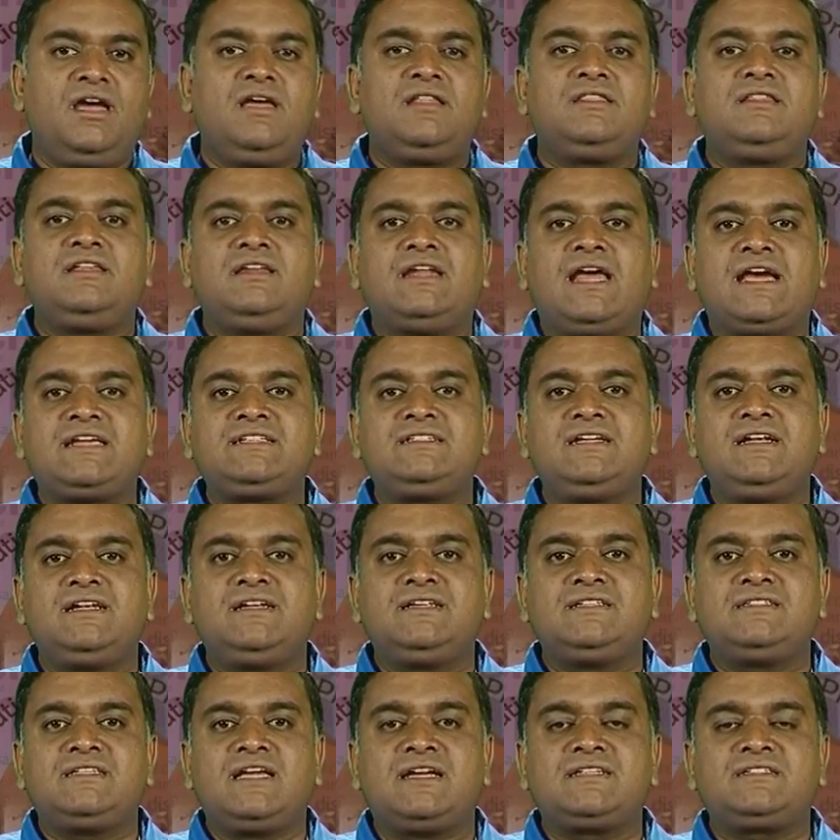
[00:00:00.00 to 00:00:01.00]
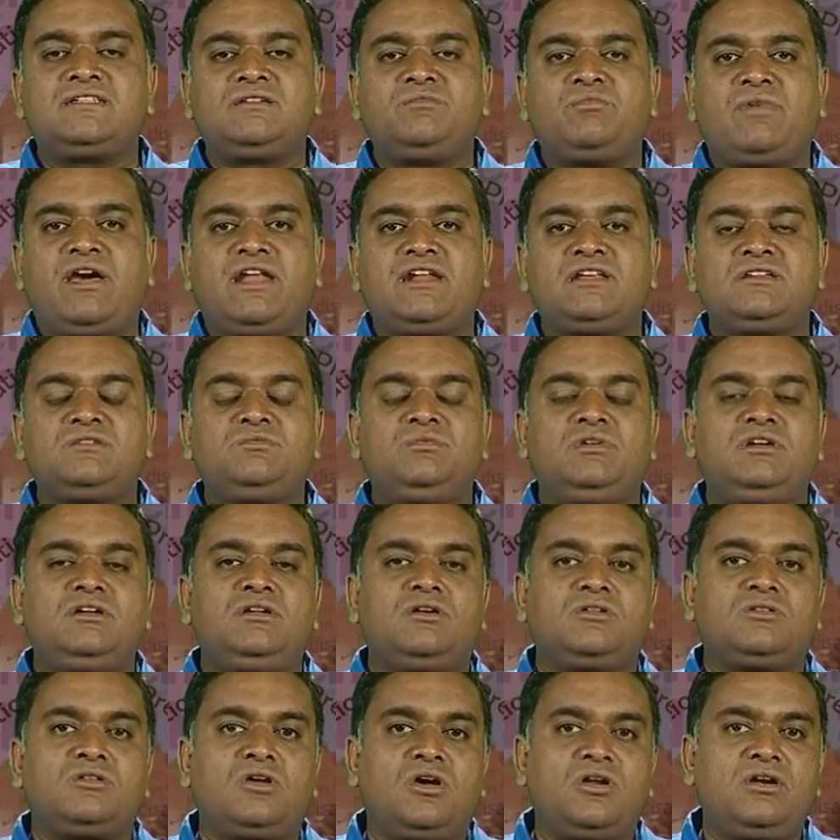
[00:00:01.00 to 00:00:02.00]
The National Disaster Management
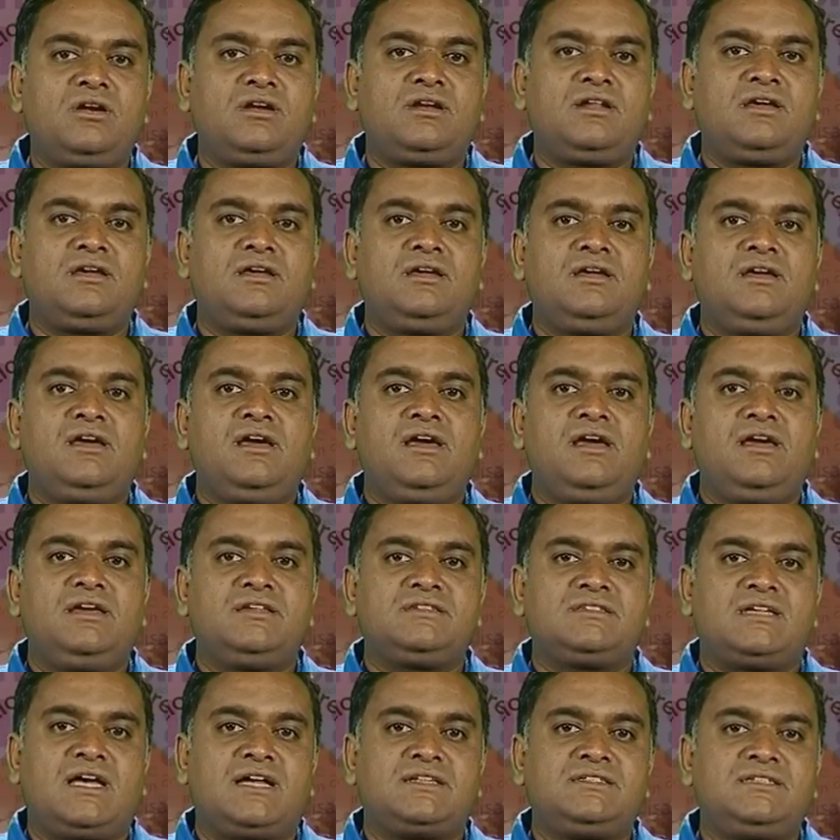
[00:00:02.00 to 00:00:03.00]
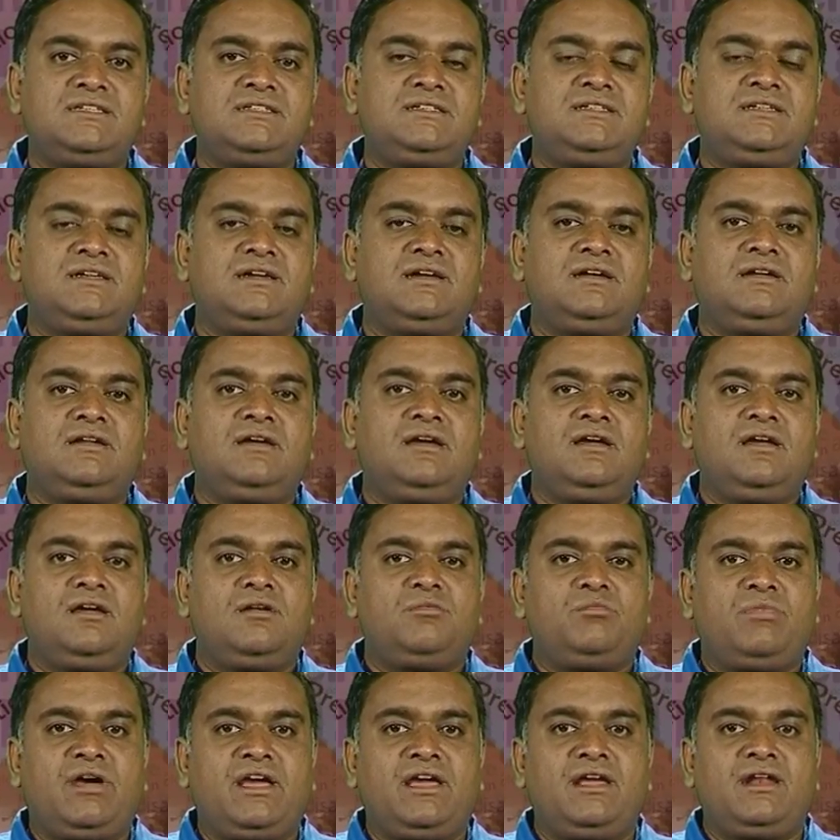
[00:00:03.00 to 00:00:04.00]
Authority is assisted
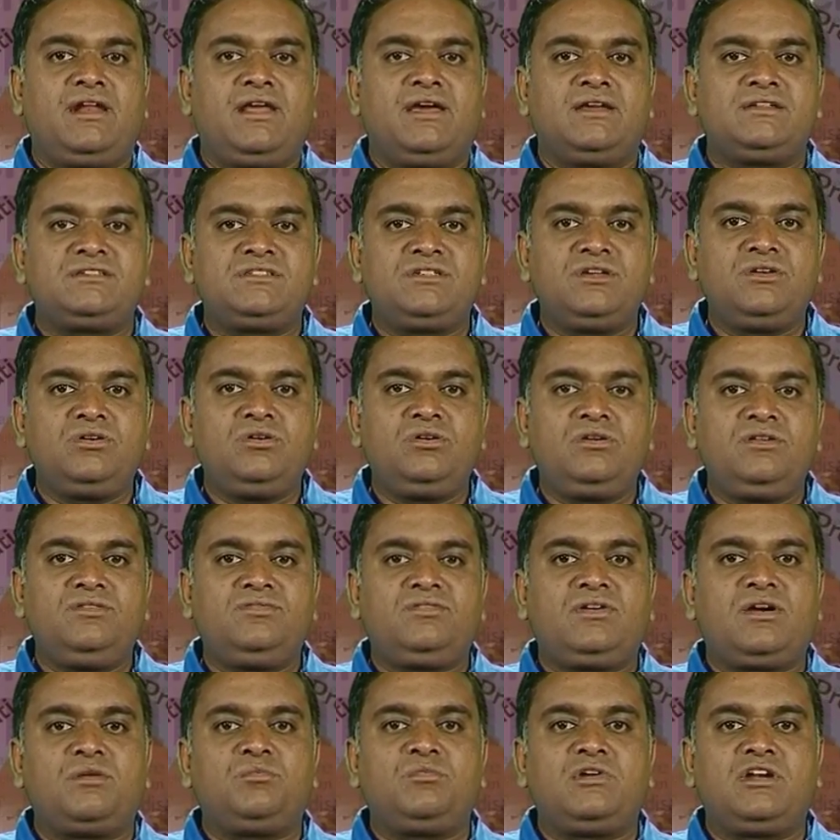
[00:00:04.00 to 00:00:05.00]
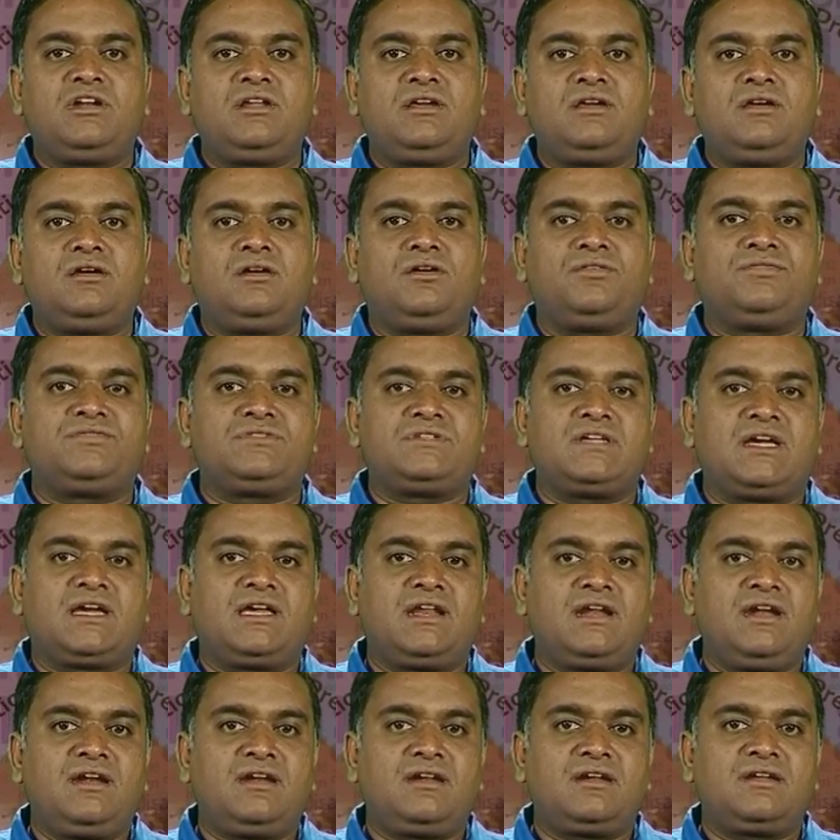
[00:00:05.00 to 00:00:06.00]
by an executive committee of
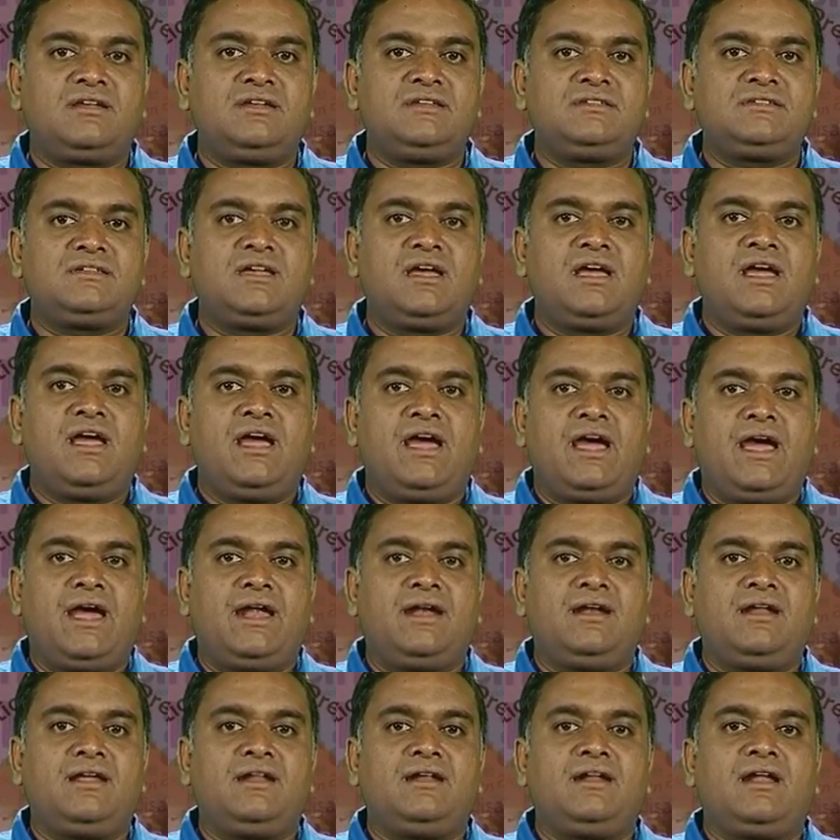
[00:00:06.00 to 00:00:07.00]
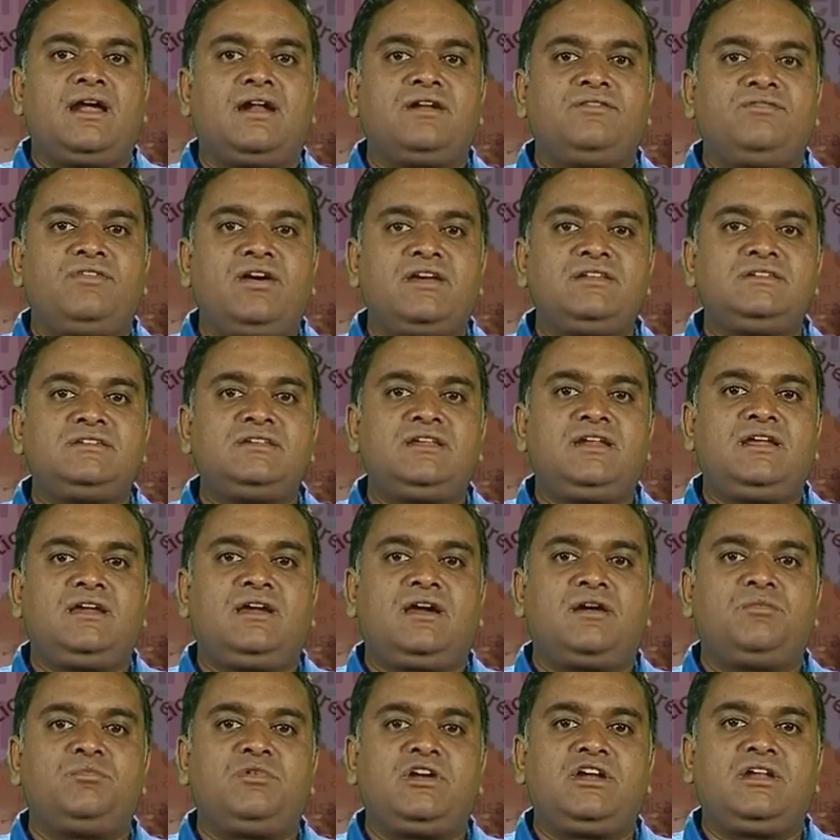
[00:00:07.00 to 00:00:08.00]
secretaries and an advisory
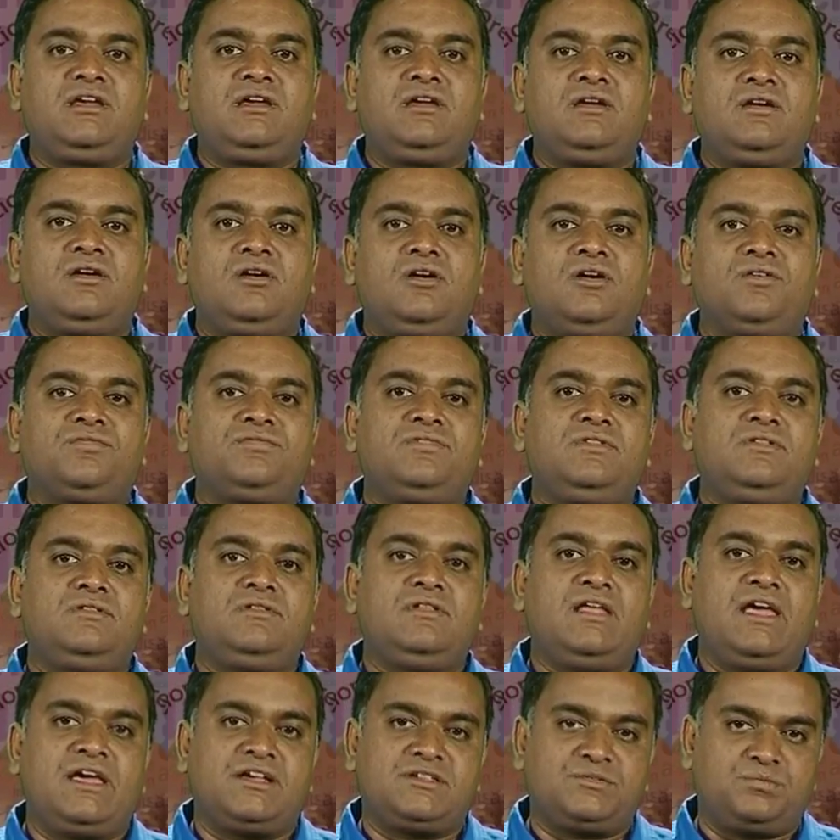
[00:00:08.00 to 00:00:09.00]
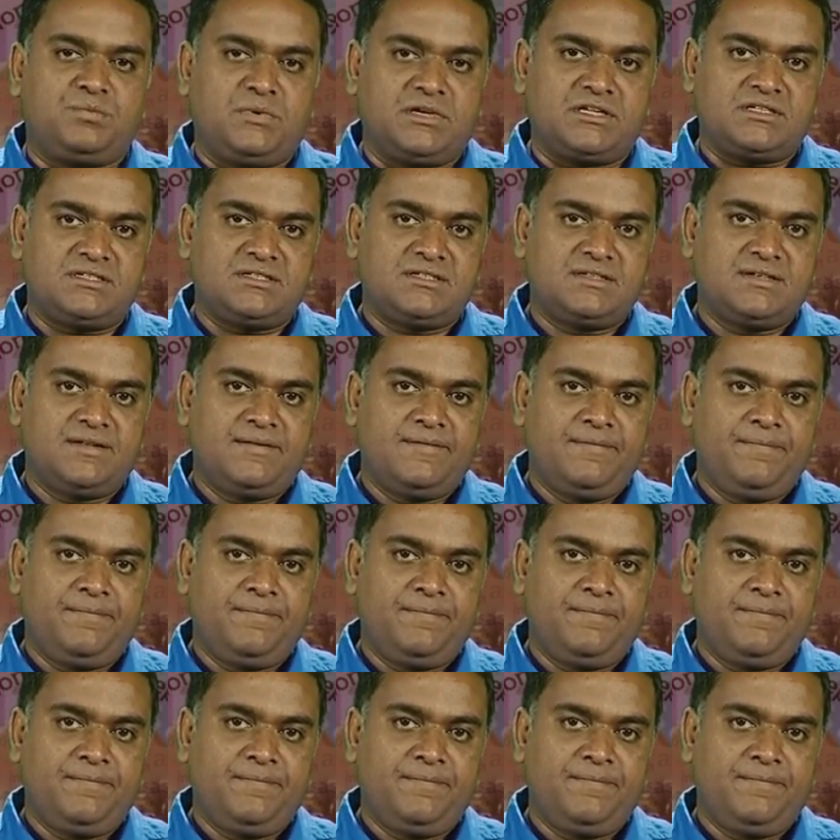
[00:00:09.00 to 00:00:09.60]
committee of experts.